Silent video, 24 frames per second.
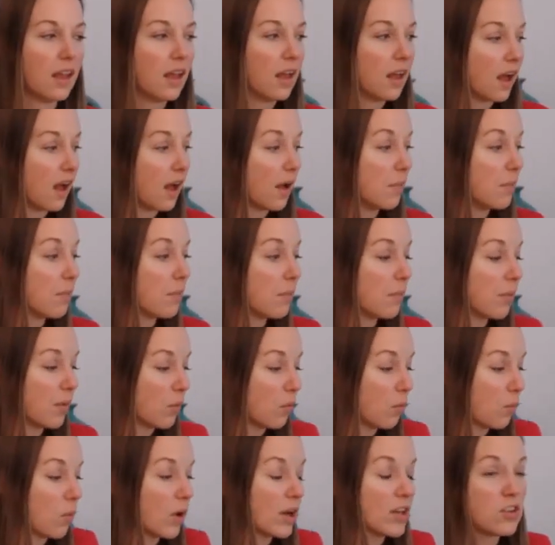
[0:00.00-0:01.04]
But
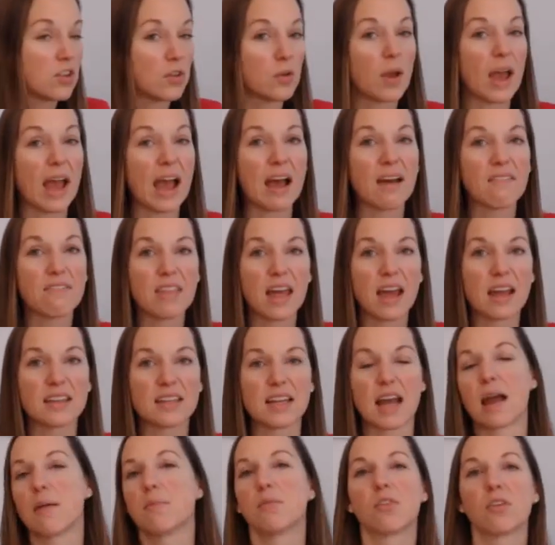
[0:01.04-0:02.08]
once you have that
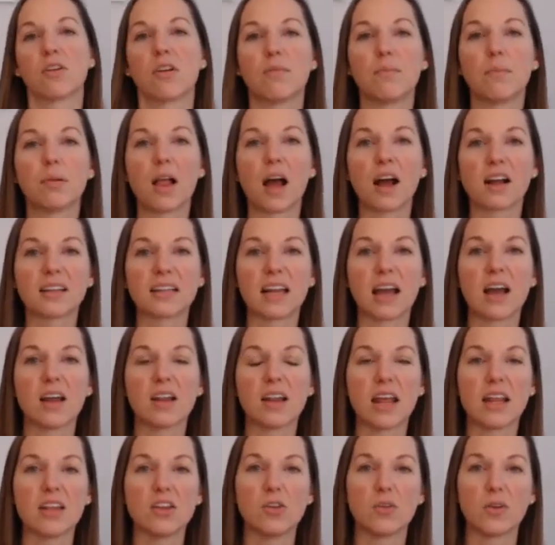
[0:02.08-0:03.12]
time sort of blocked out
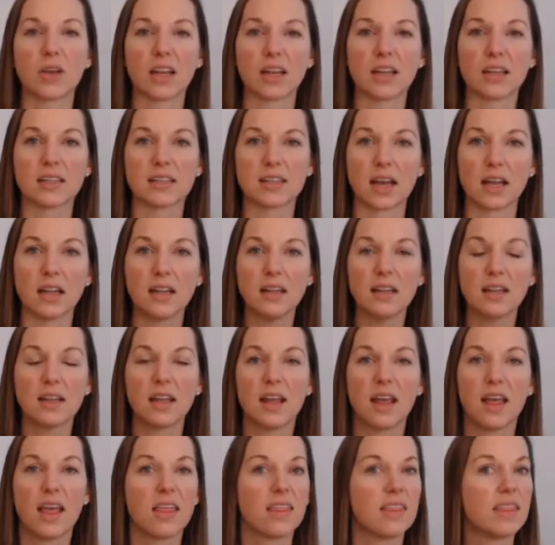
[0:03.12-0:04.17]
and you get it done,
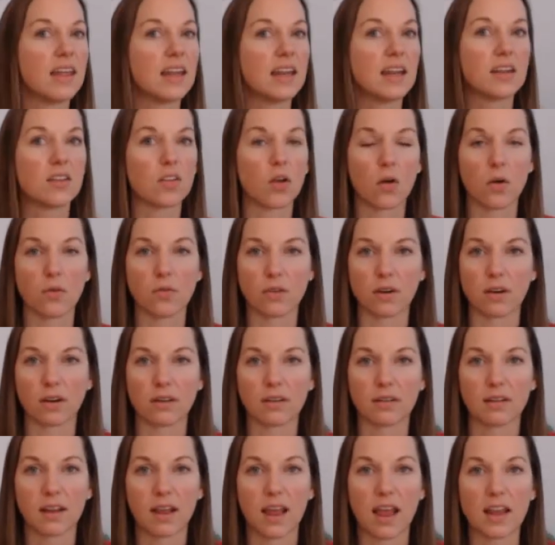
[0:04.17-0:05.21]
then it's over
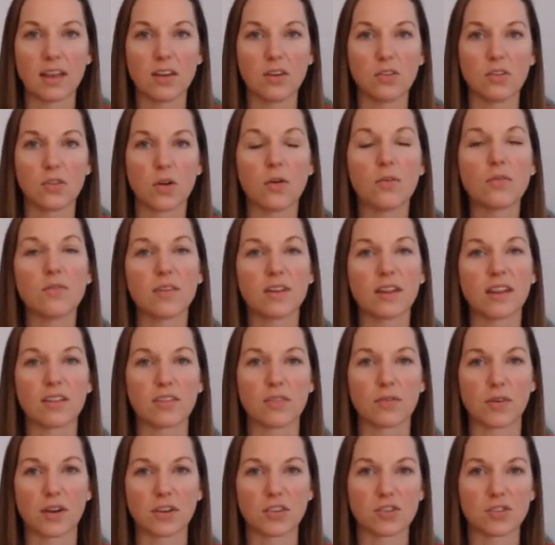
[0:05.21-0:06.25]
and you don't feel as
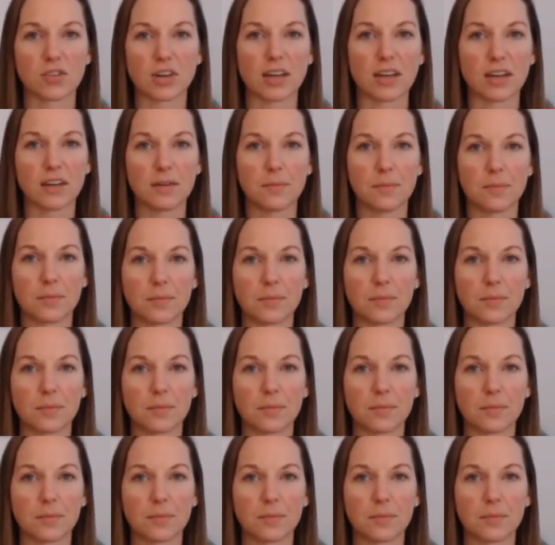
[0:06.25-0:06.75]
frustrated.